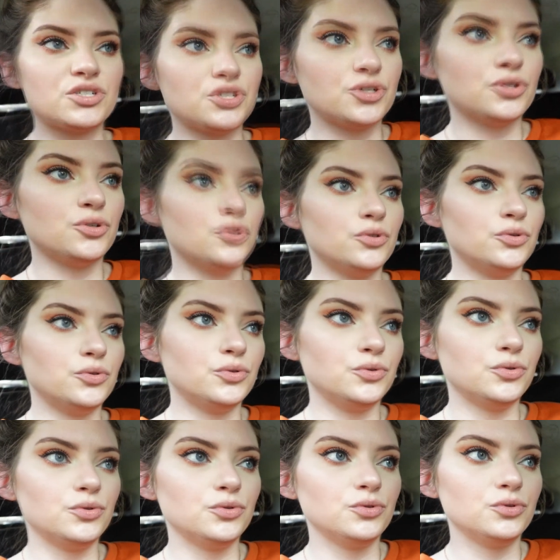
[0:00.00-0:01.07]

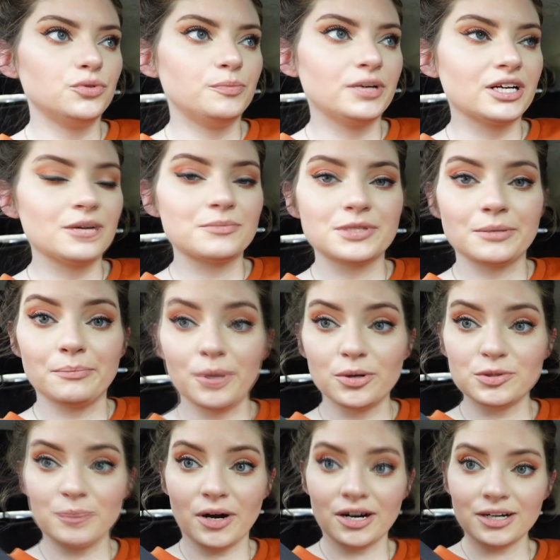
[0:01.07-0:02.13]
to pick up some
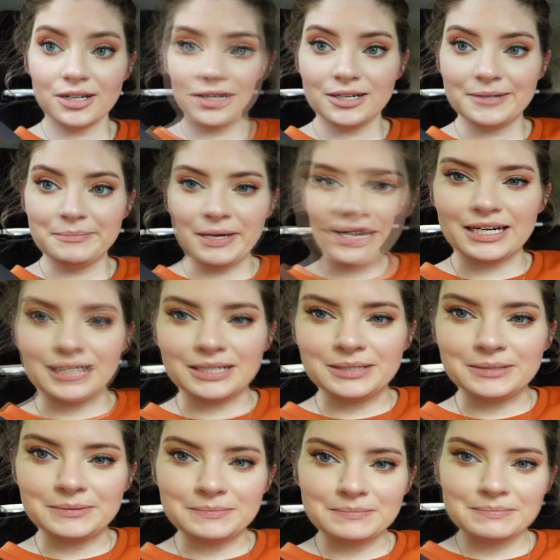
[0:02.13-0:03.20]
postpartum
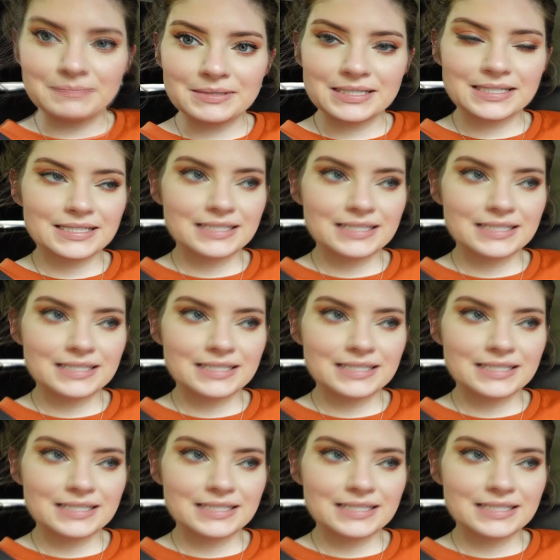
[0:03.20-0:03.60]
items